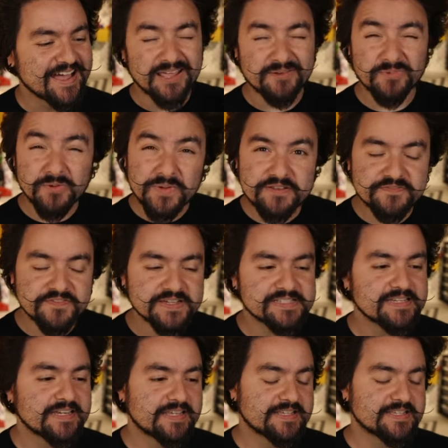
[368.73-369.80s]
And one way to fix
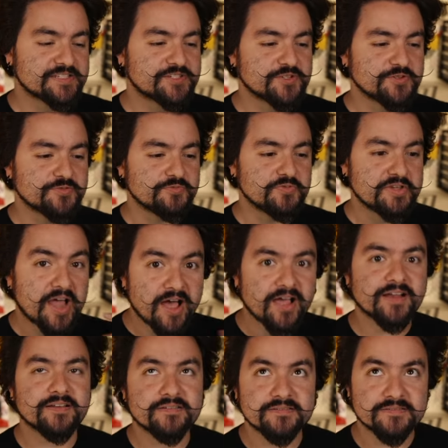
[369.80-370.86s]
it is to
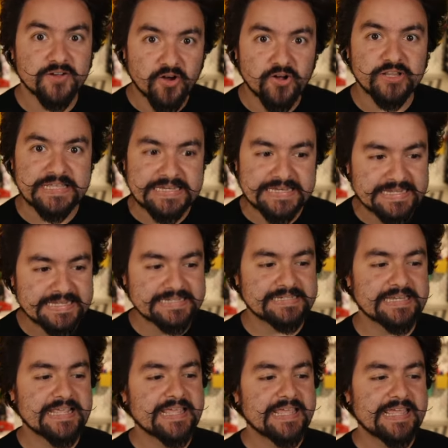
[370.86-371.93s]
not call init
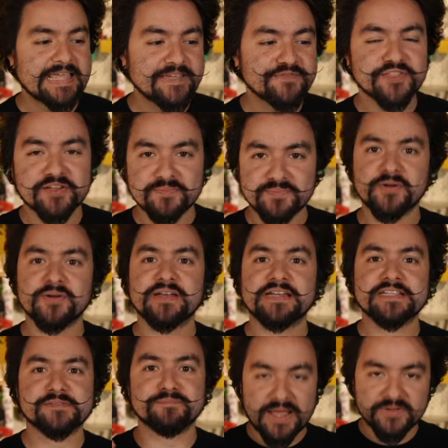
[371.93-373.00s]
if the component
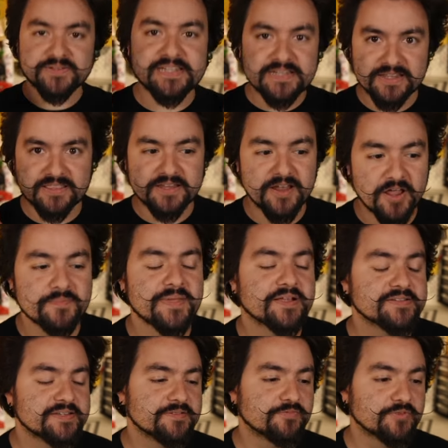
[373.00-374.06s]
is mounted and then
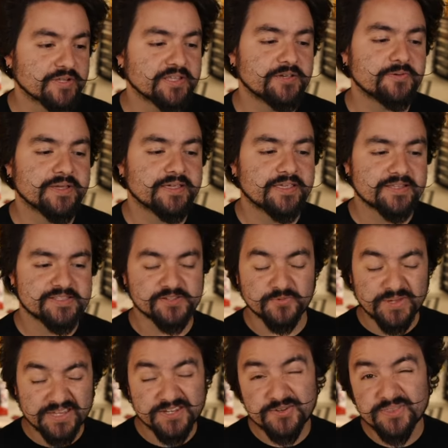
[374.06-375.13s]
unmounted really quick. And so
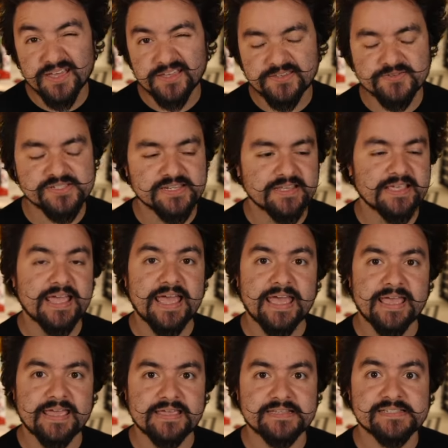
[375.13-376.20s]
we can do that using
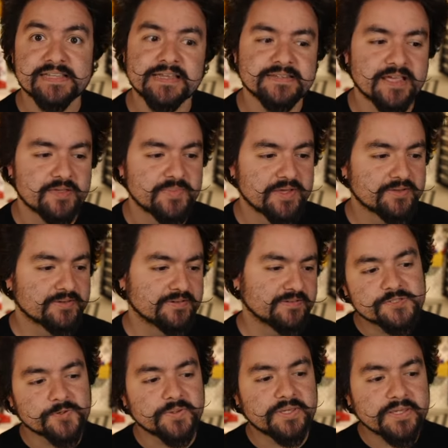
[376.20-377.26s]
a set timeout.
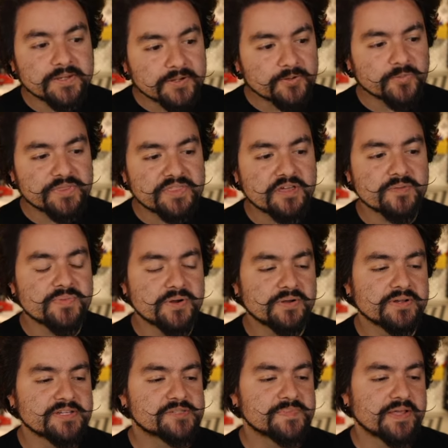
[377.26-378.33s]
So here, when the
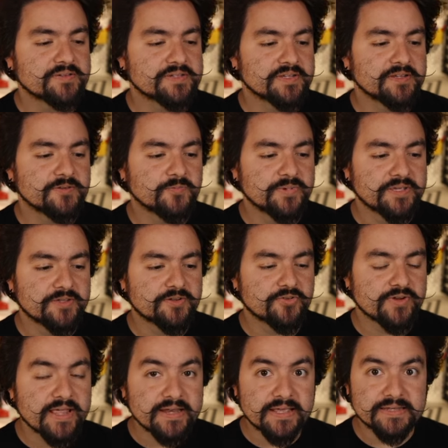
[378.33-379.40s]
component is mounted, we
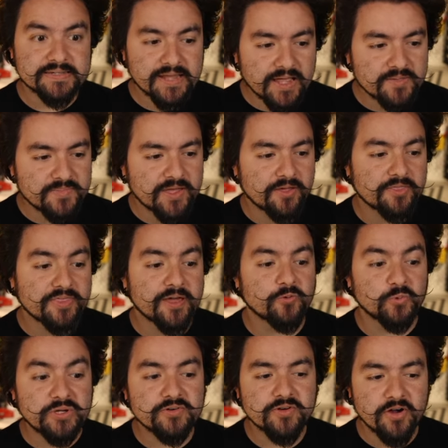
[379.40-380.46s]
create a timeout
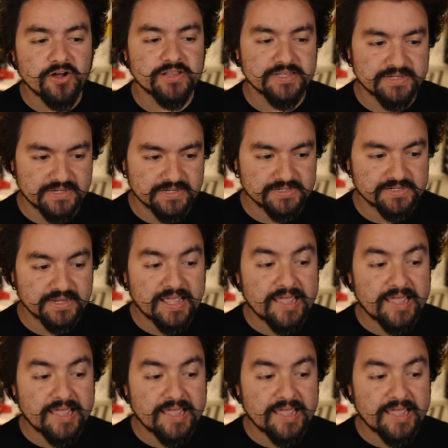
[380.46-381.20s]
that will call init.